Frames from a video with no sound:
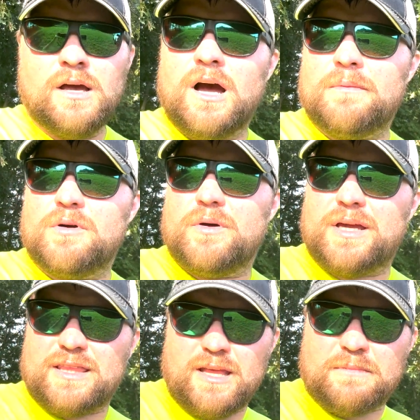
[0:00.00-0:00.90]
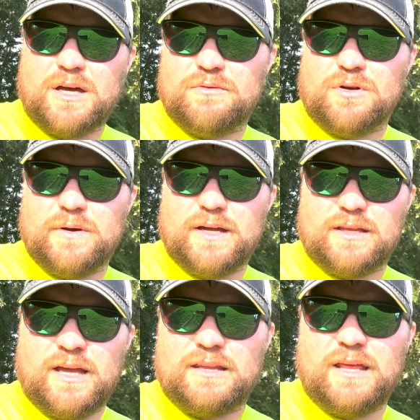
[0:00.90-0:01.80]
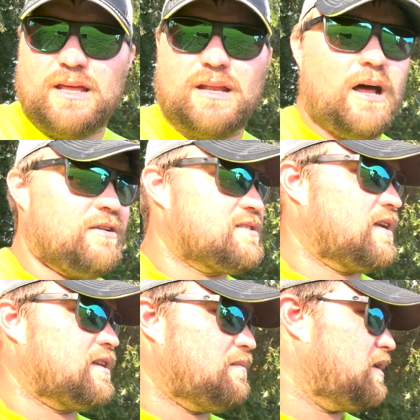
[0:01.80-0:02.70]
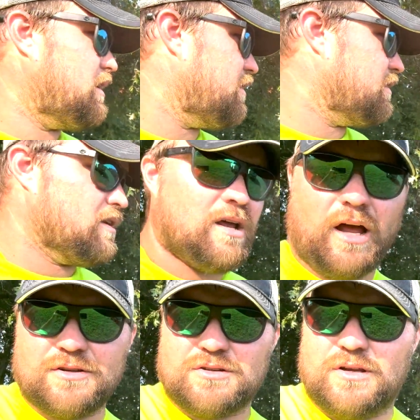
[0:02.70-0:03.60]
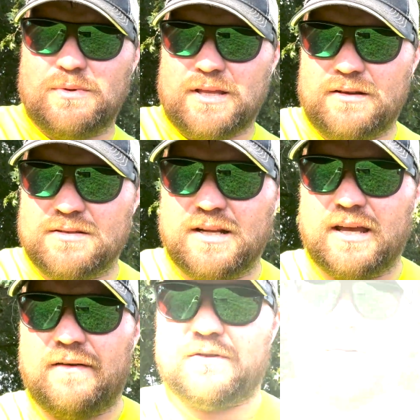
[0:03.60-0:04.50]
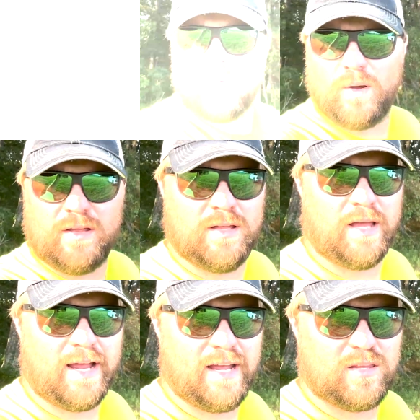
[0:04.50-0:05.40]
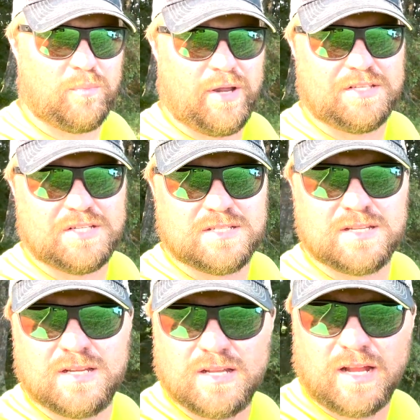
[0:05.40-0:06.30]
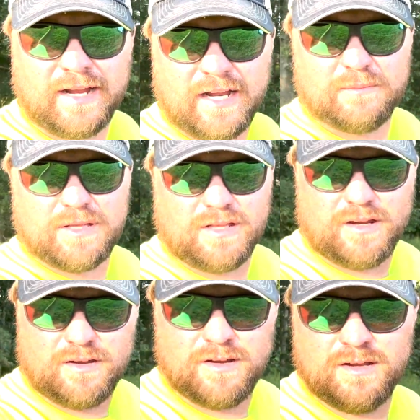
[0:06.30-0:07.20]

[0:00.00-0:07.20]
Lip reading: I'm gonna go get them cut real quick, and then I'll stick them in there, and I'll show you what that looks like after. Well, I got the branches. I got them in there.